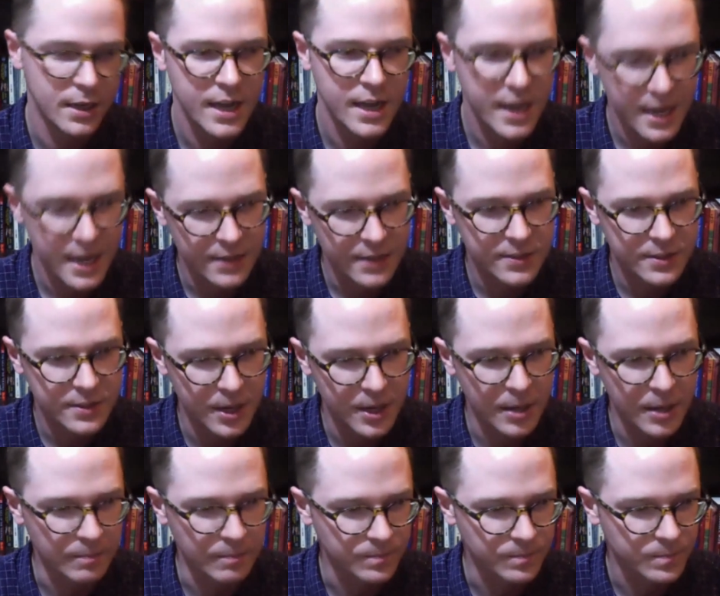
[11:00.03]
It's
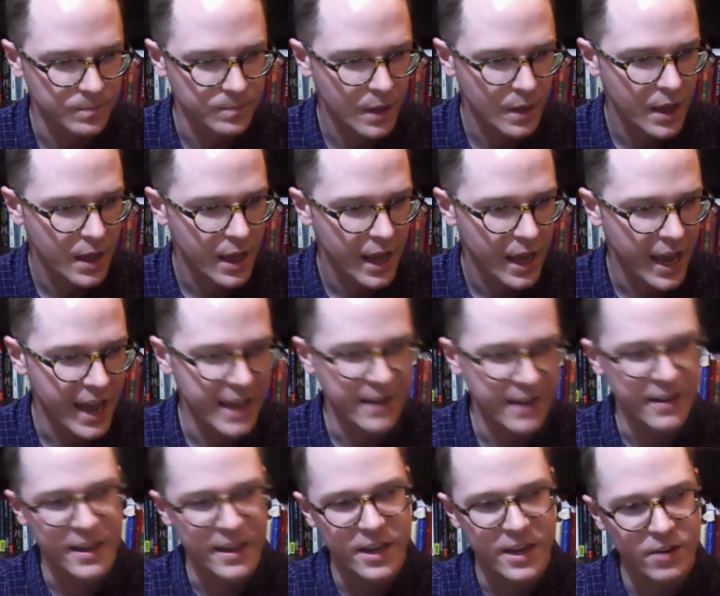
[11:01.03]
um,
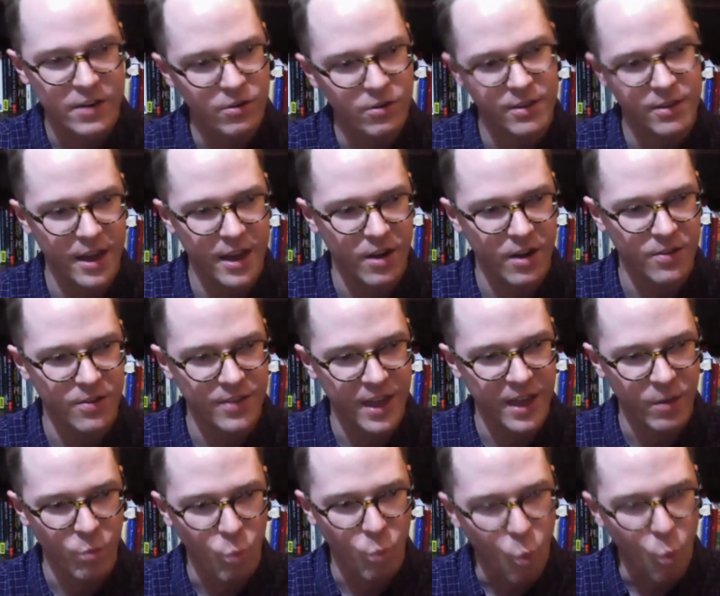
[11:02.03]
and hearing that on
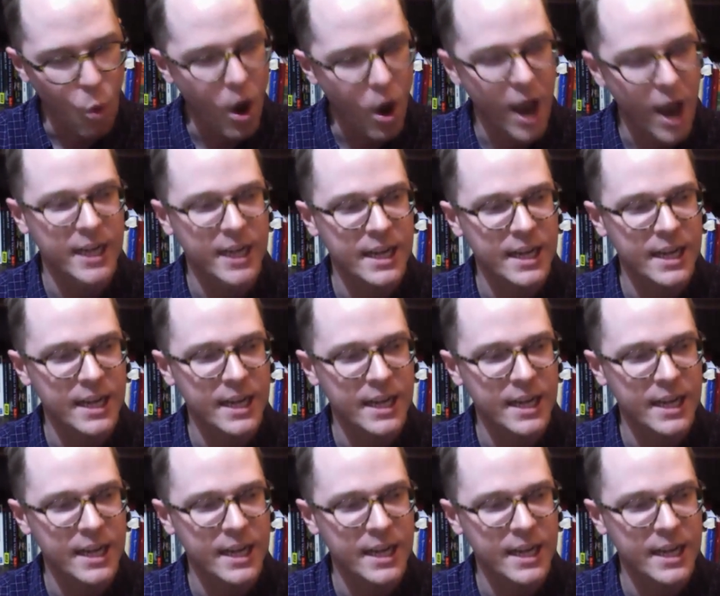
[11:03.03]
that whiny